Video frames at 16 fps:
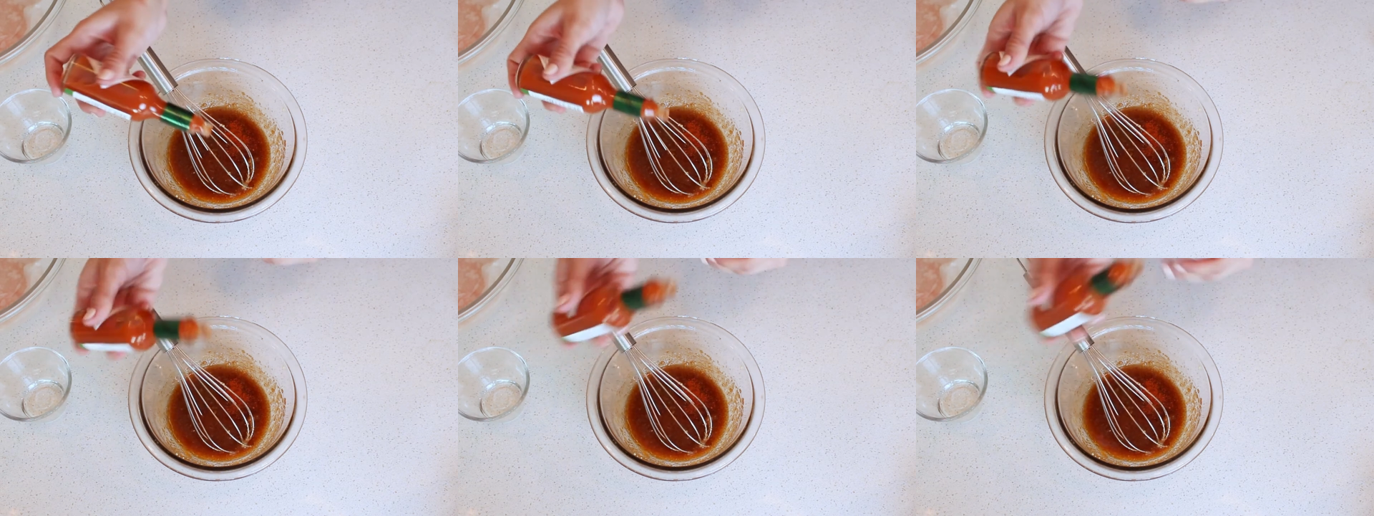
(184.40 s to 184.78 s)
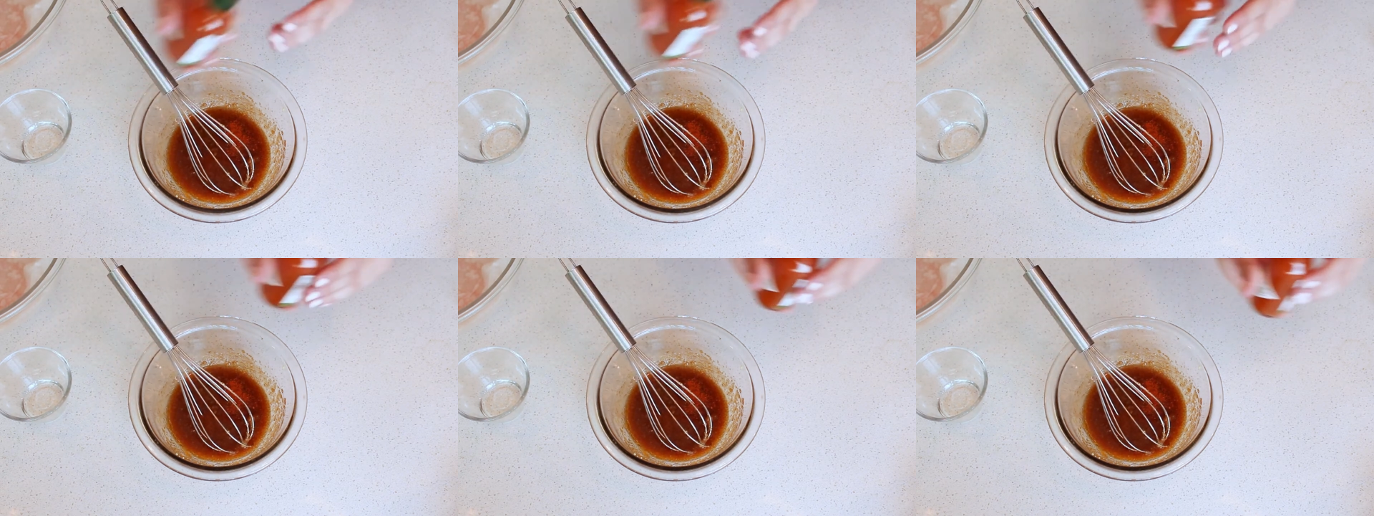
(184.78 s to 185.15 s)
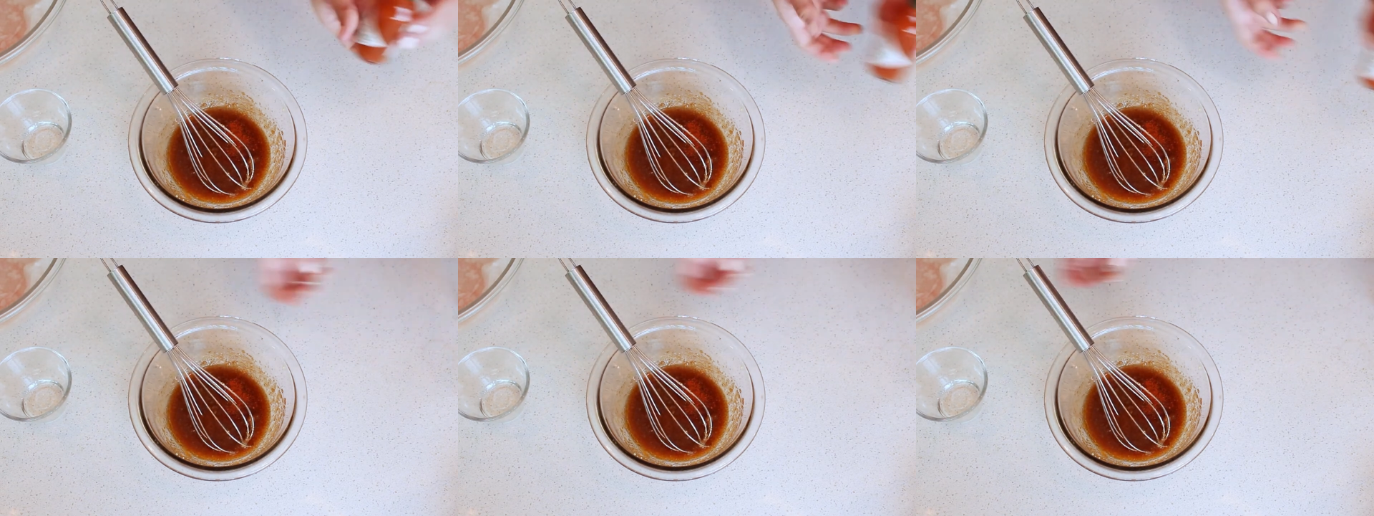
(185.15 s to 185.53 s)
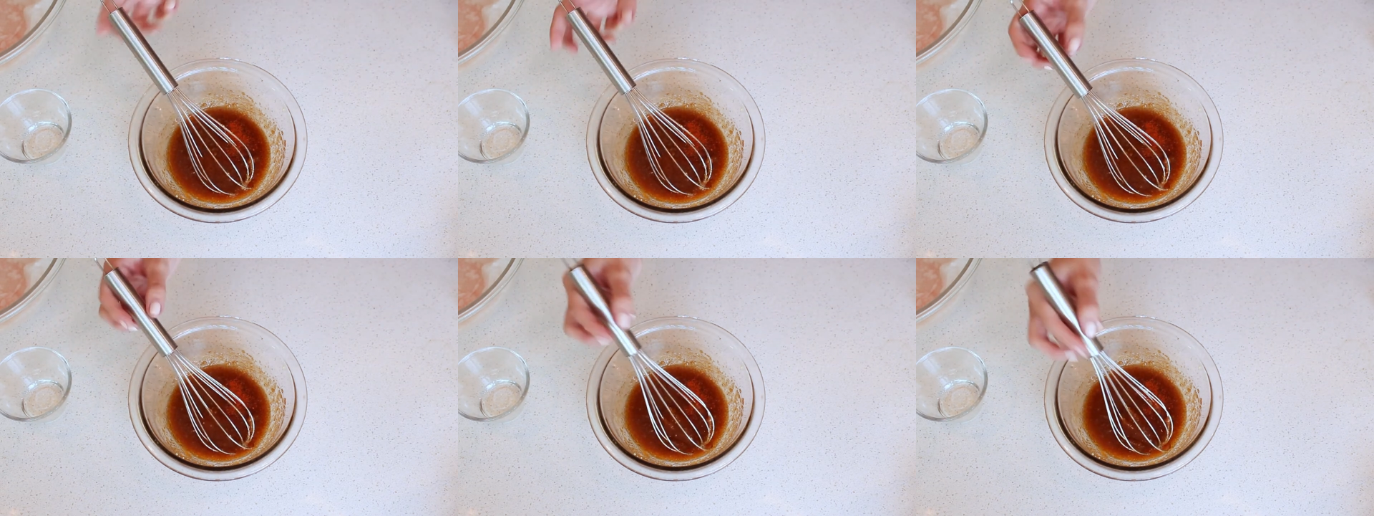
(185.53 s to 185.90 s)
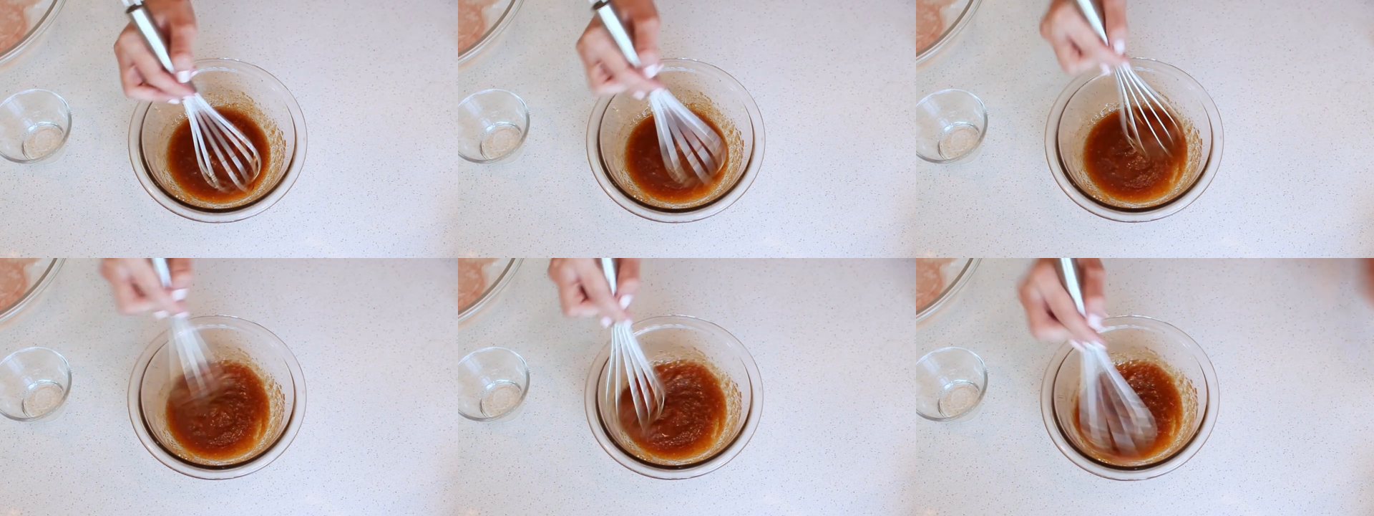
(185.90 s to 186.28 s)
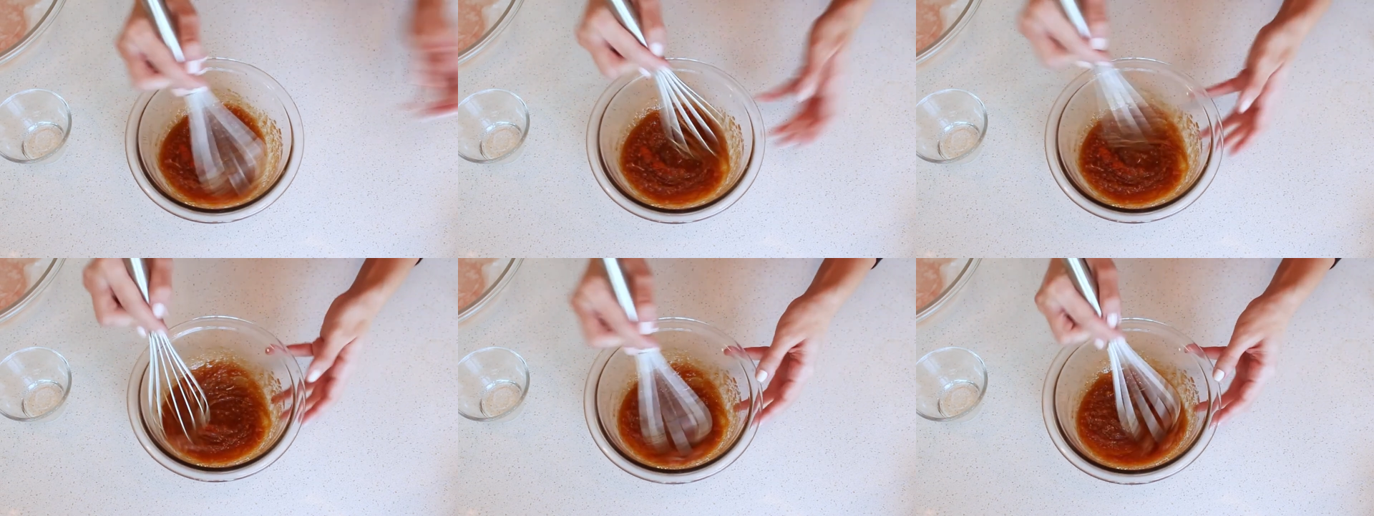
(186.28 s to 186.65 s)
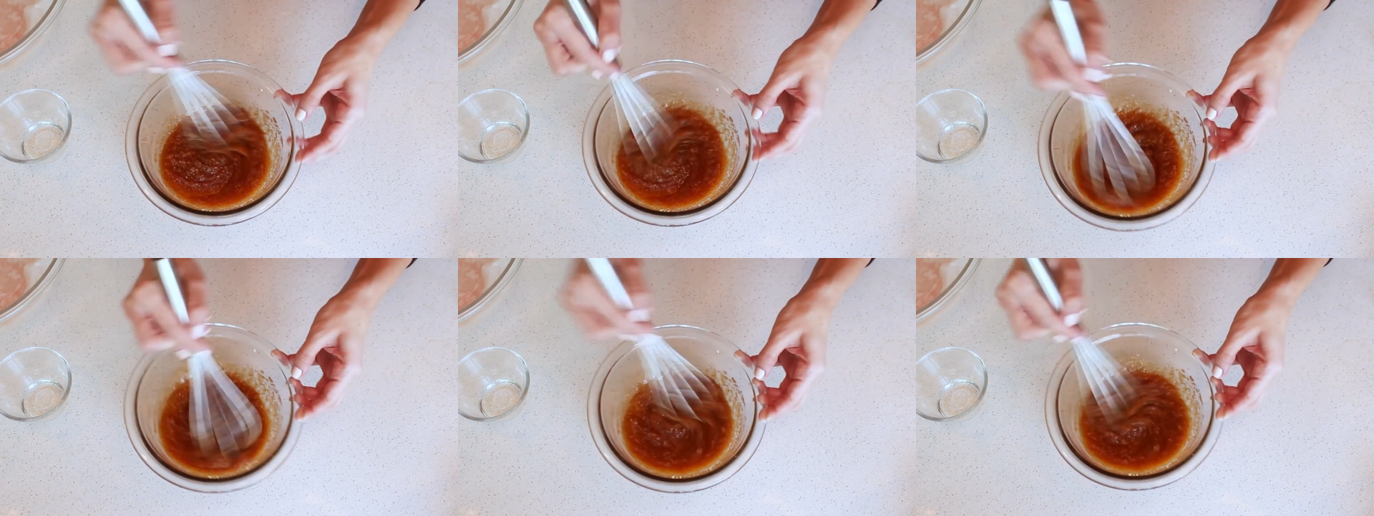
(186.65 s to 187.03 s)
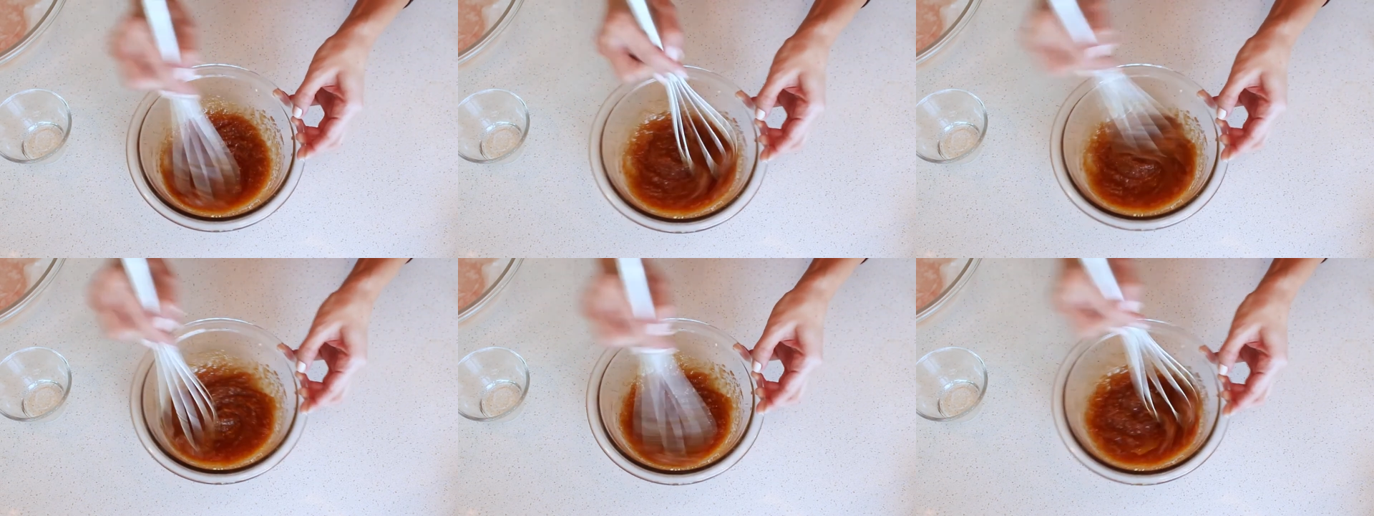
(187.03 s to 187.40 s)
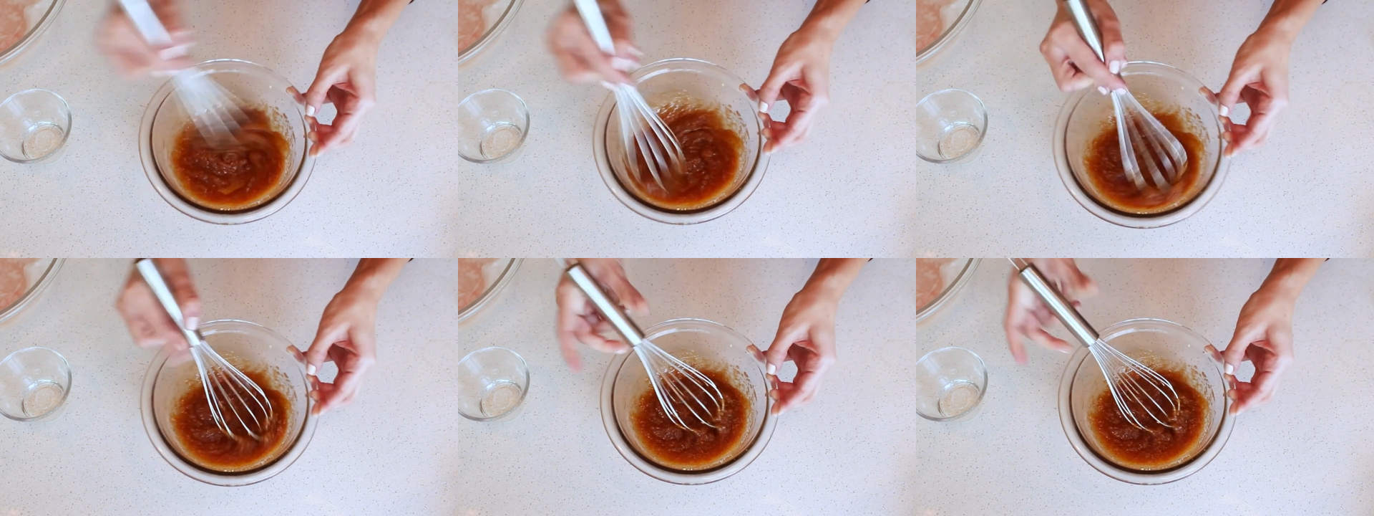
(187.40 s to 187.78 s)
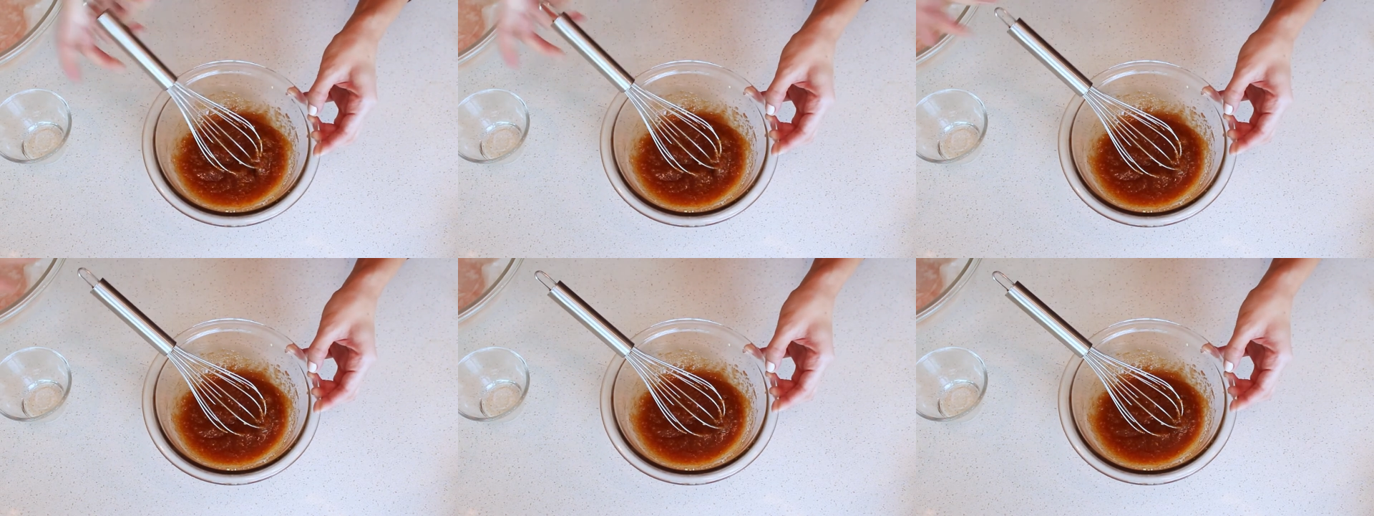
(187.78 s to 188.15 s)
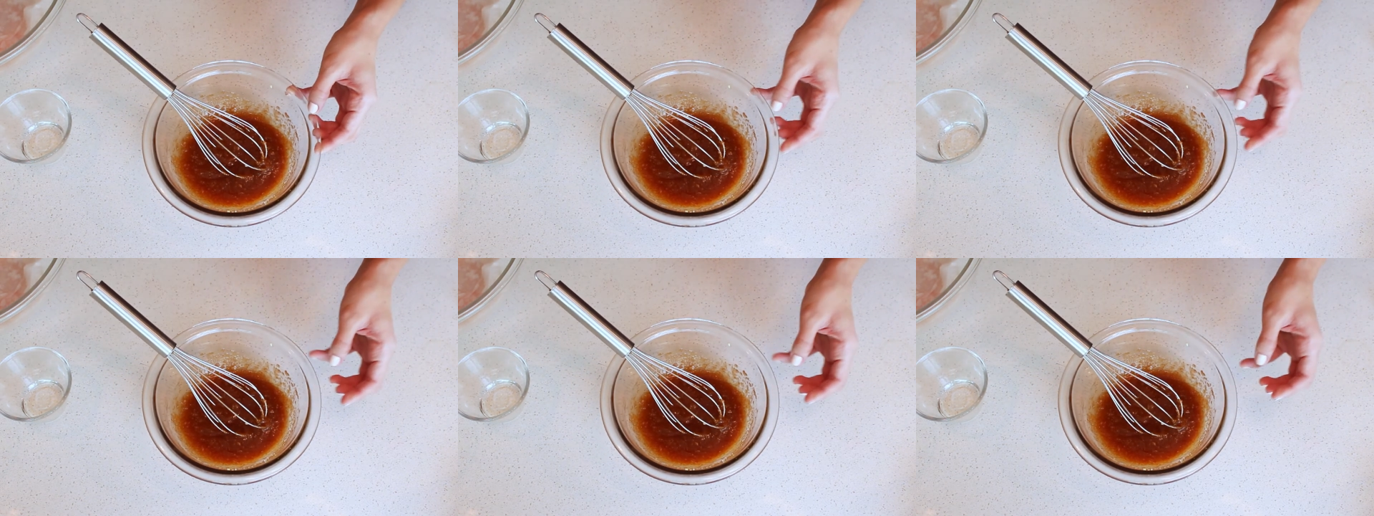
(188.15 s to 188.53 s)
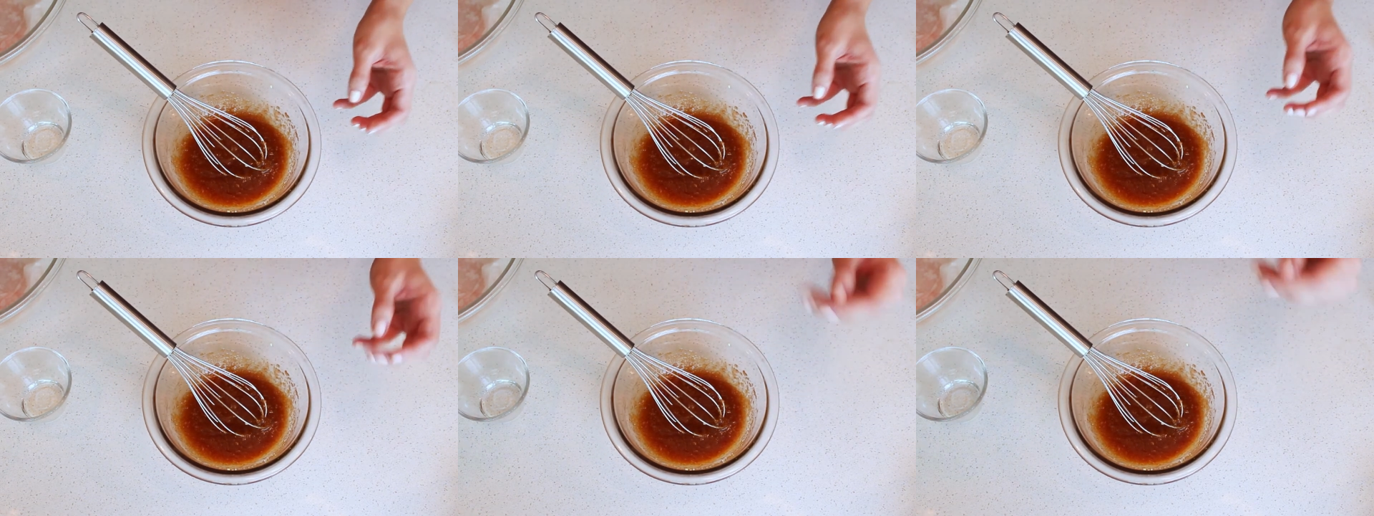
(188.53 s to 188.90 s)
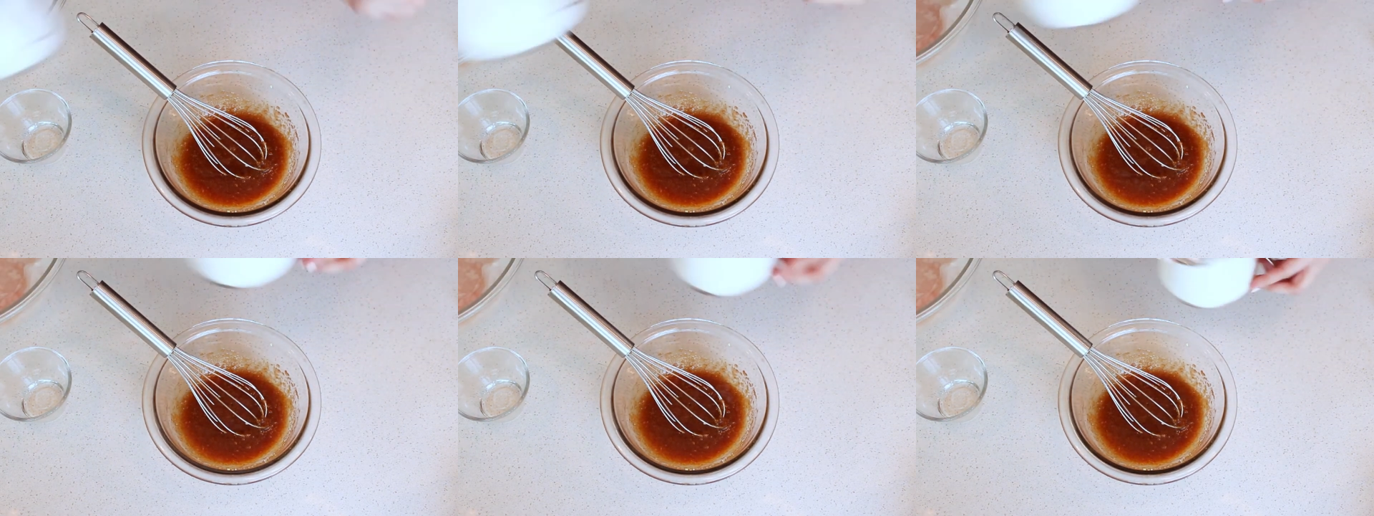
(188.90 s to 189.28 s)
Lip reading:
No face is visible, so there are no lips to read.